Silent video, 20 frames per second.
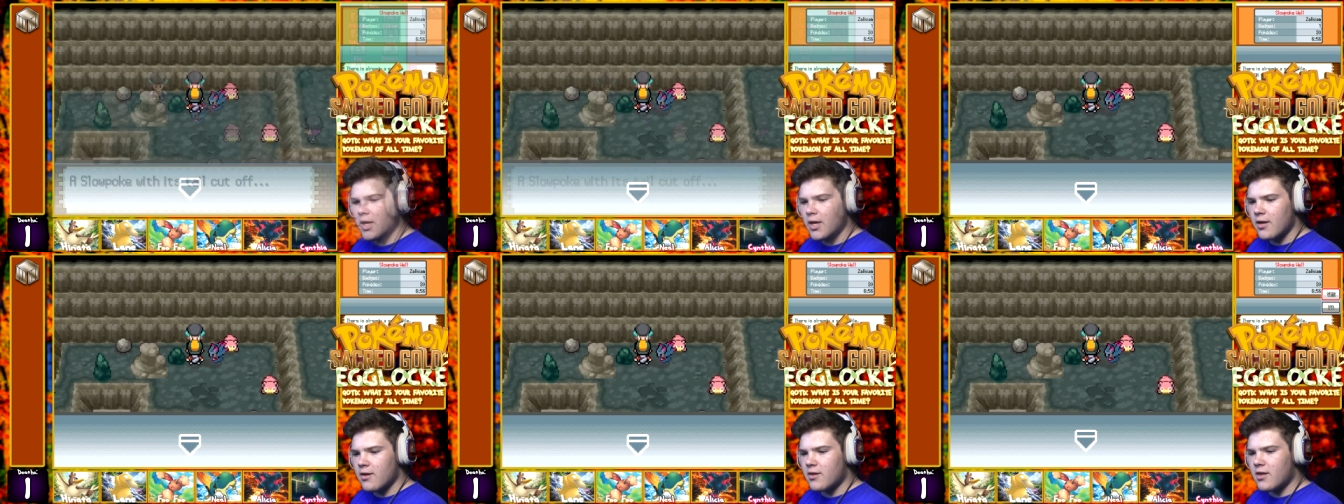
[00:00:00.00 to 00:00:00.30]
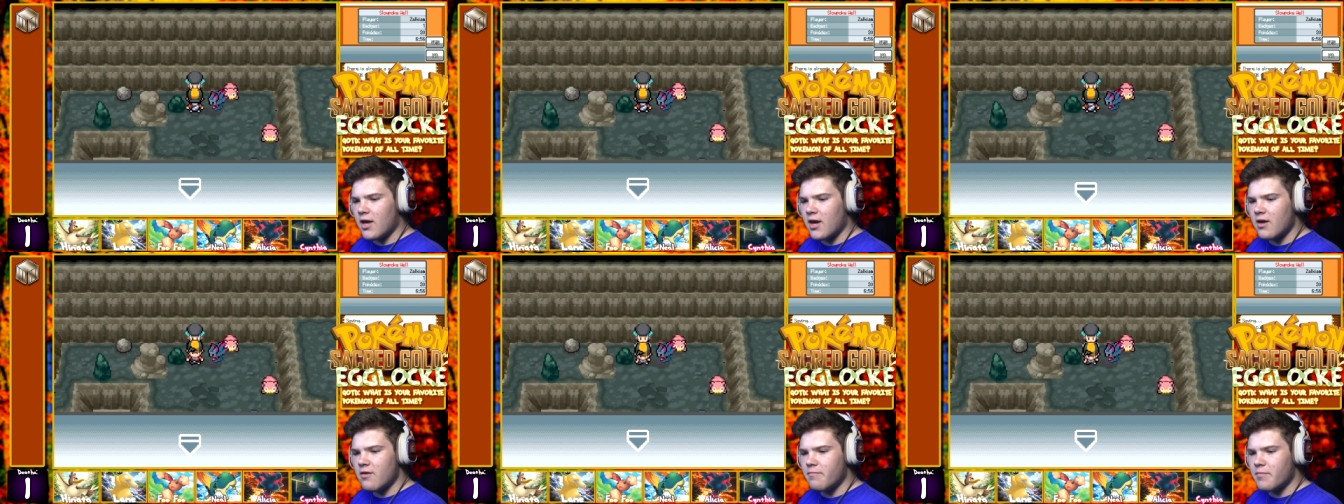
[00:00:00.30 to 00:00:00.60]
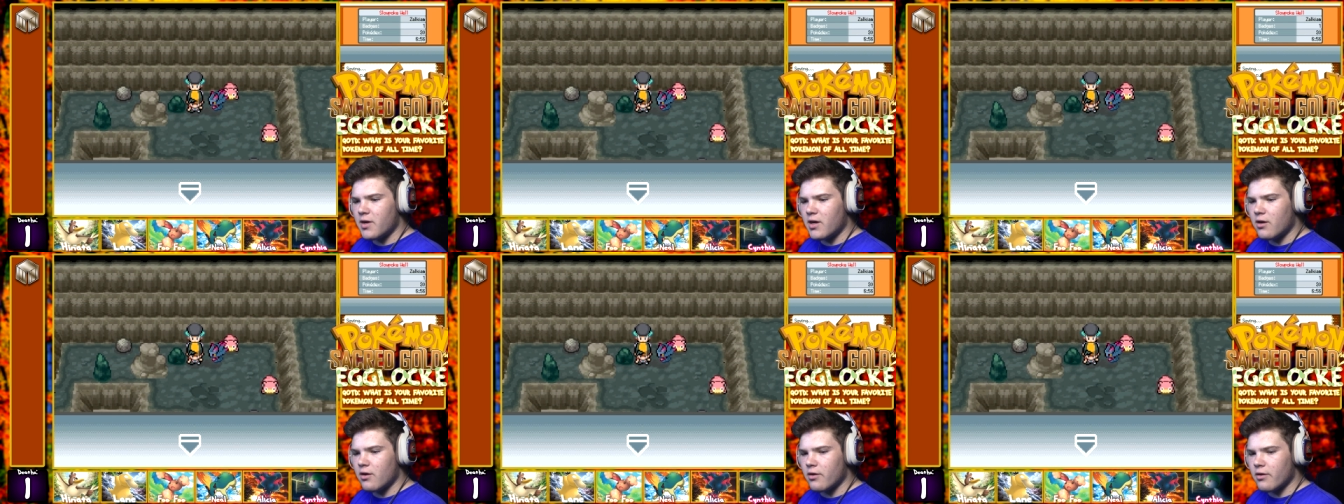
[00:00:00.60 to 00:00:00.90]
Say,
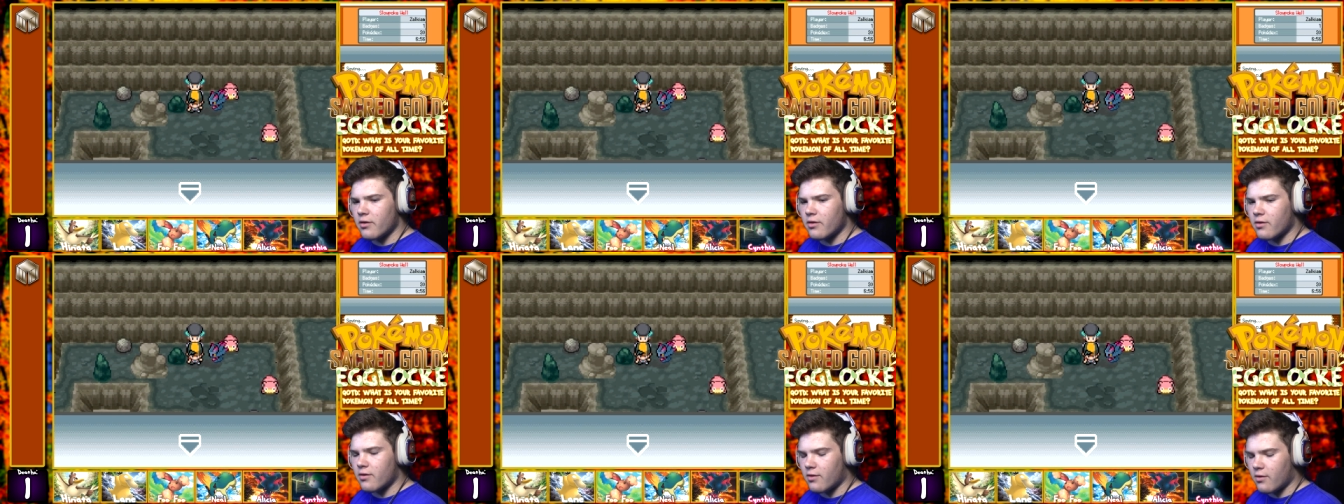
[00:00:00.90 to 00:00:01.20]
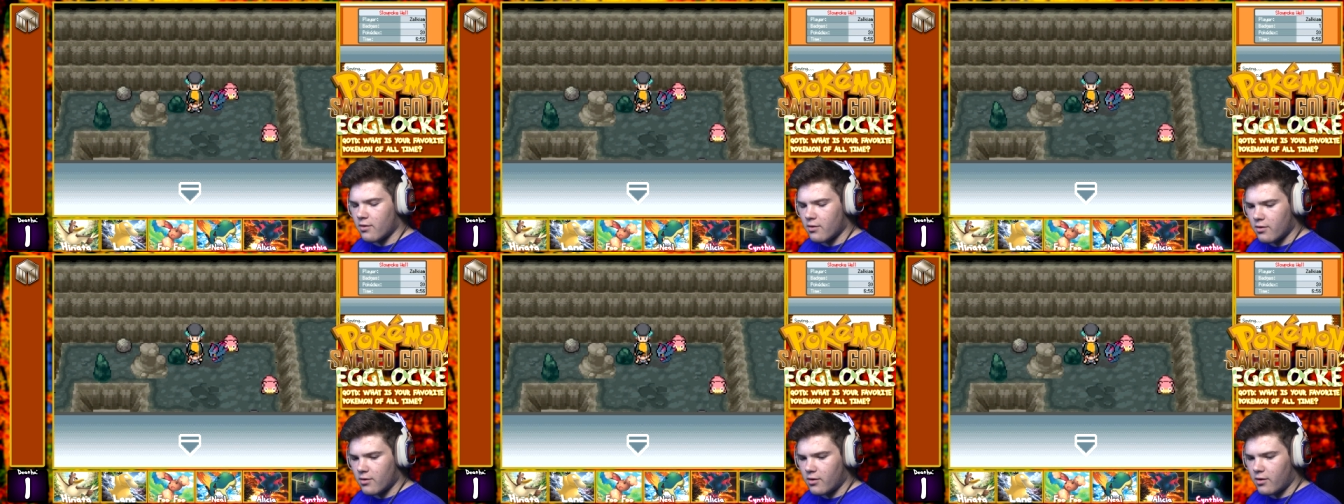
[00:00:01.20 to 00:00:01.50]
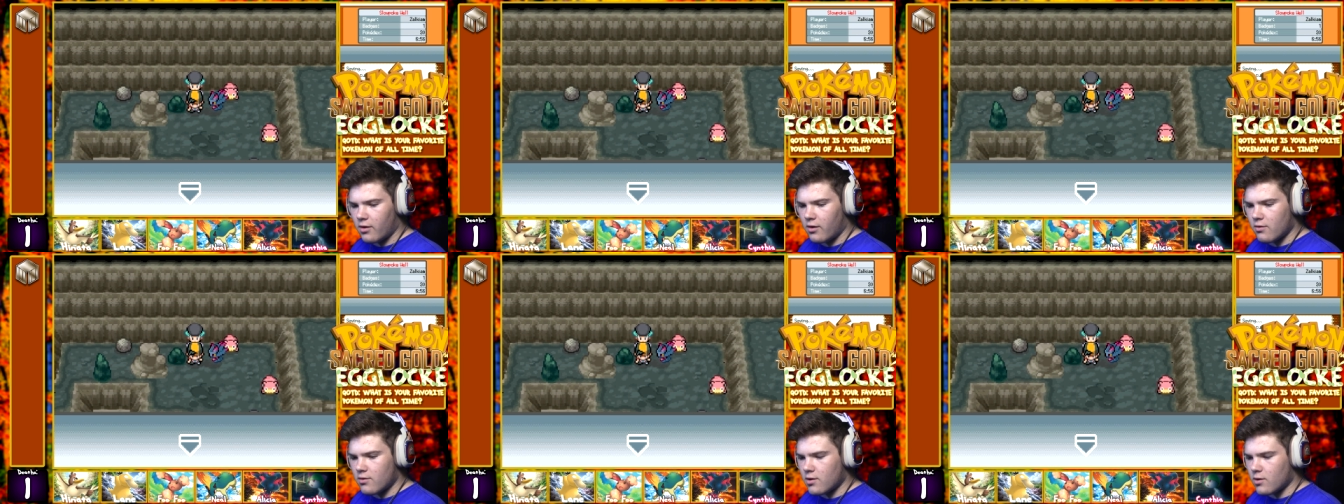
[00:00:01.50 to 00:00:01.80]
because
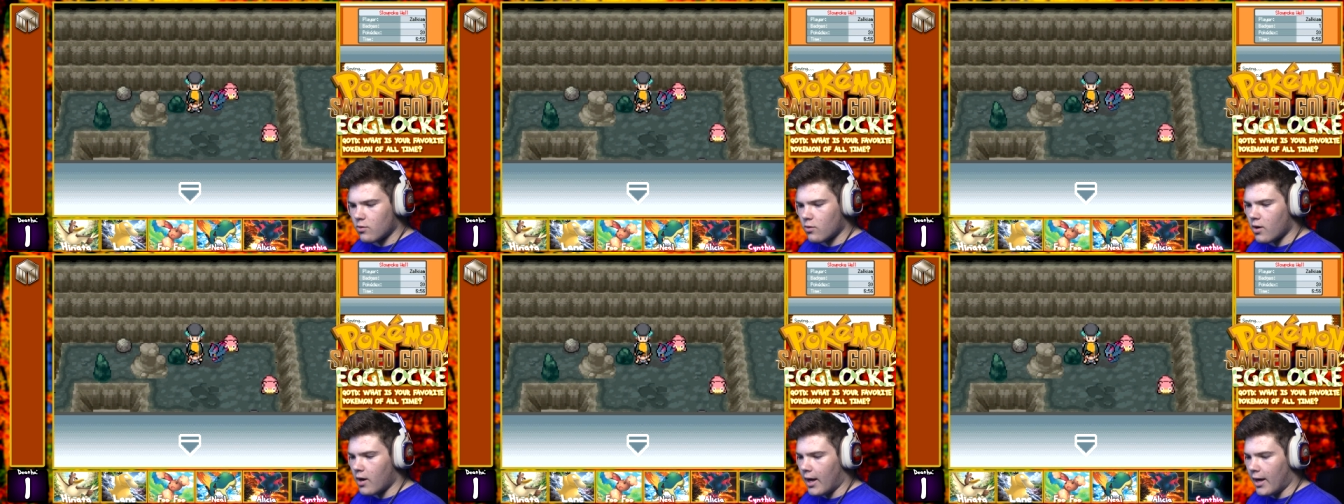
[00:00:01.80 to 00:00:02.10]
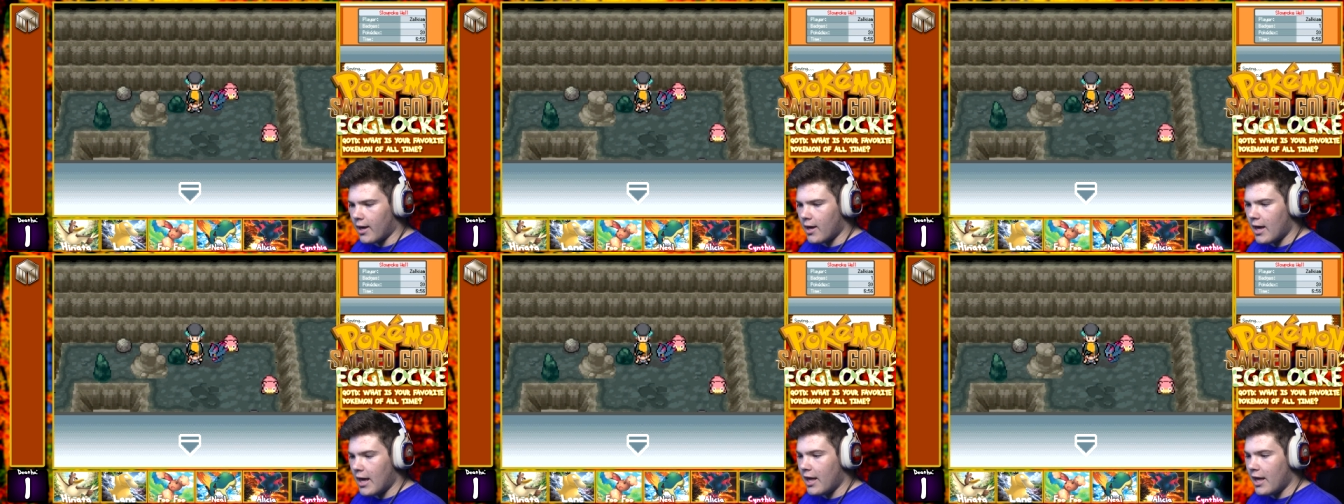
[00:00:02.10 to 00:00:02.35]
you know why.